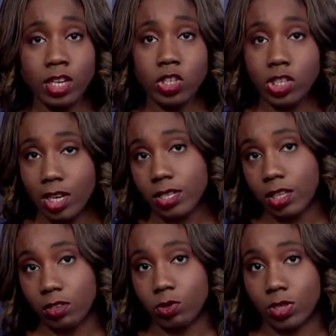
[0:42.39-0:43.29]
She does
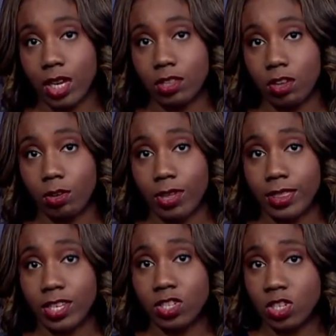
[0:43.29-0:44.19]
understand, though,
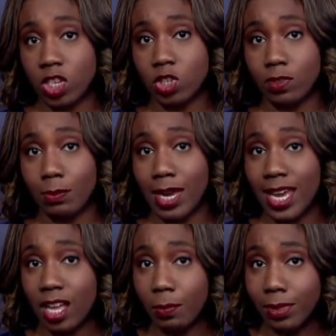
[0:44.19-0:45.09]
that this decision may help